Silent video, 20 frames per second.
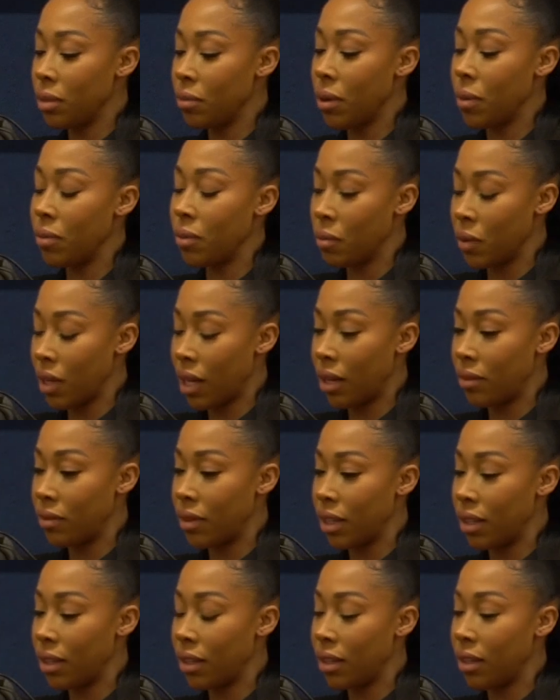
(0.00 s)
the problem we're
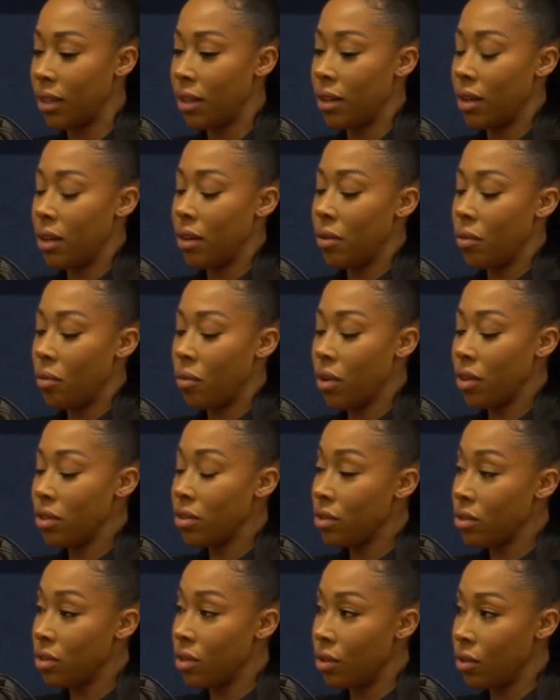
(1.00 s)
having? What's
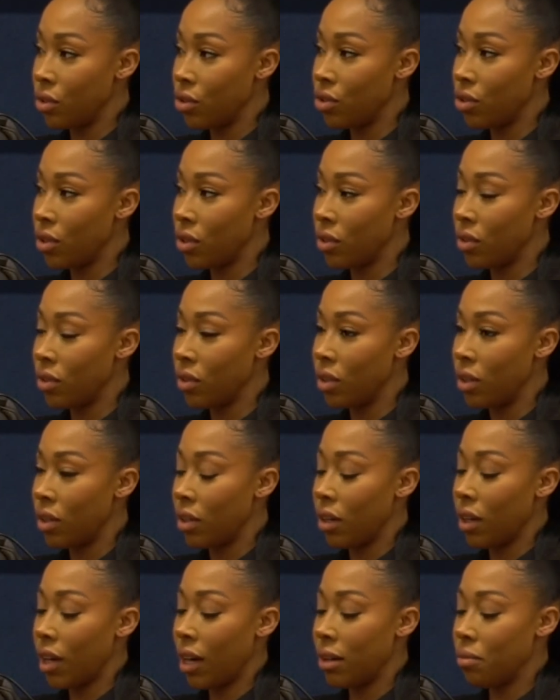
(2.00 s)
the solution?
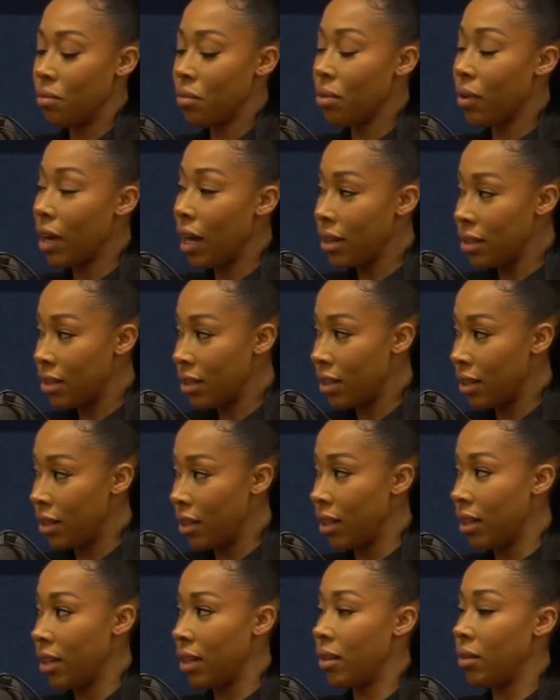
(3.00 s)
And
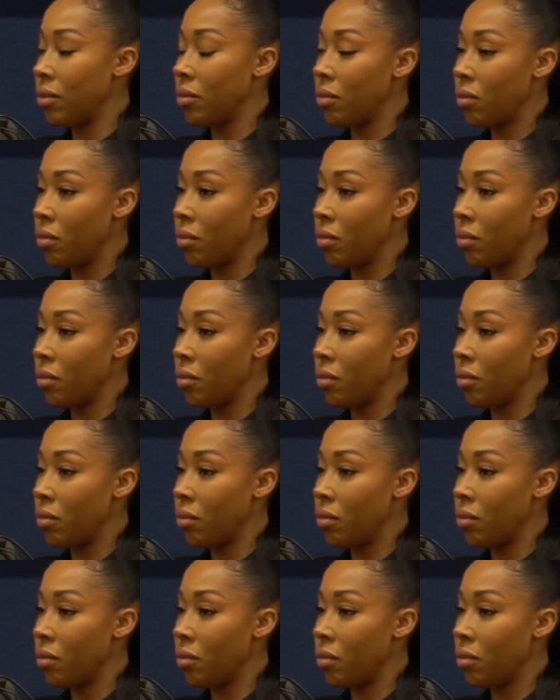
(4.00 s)
practically,